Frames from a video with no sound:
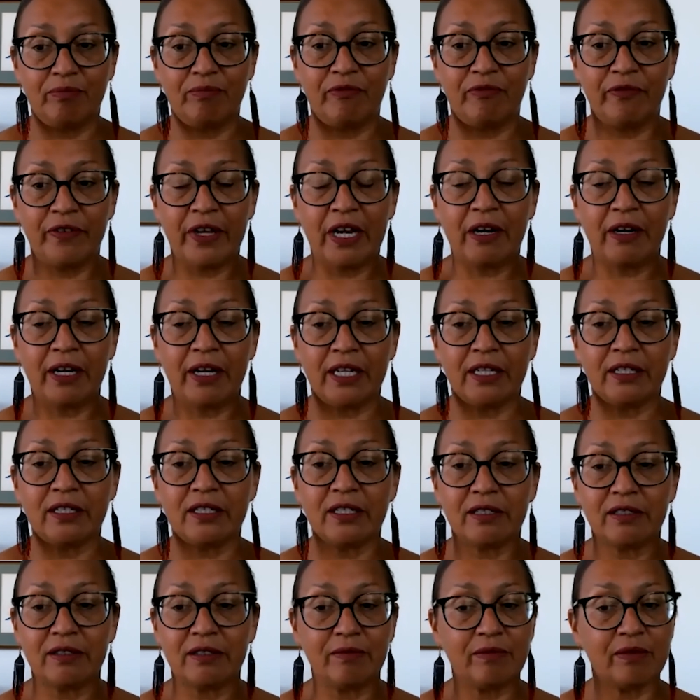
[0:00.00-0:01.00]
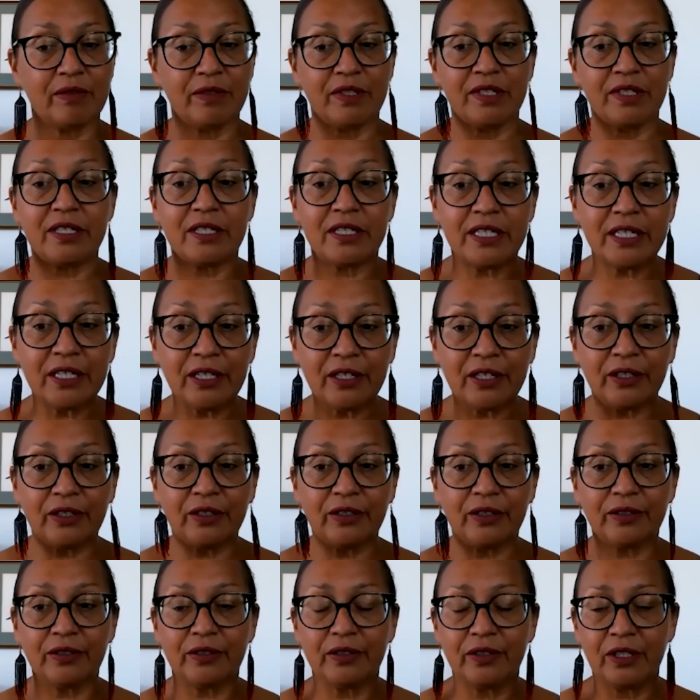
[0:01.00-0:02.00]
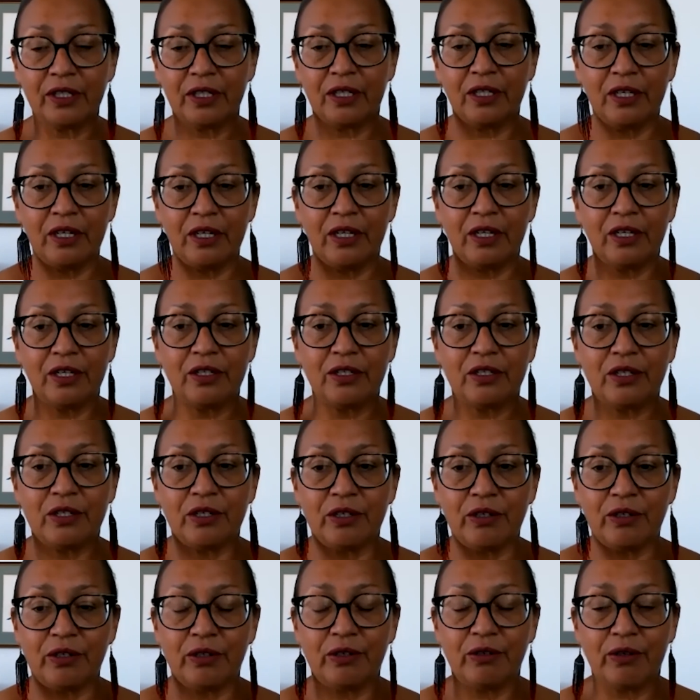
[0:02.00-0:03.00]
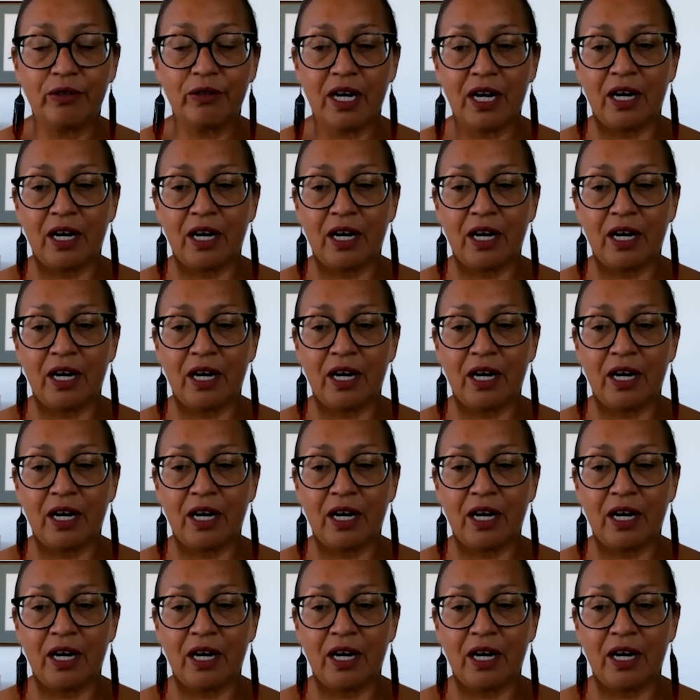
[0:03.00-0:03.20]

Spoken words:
variants still to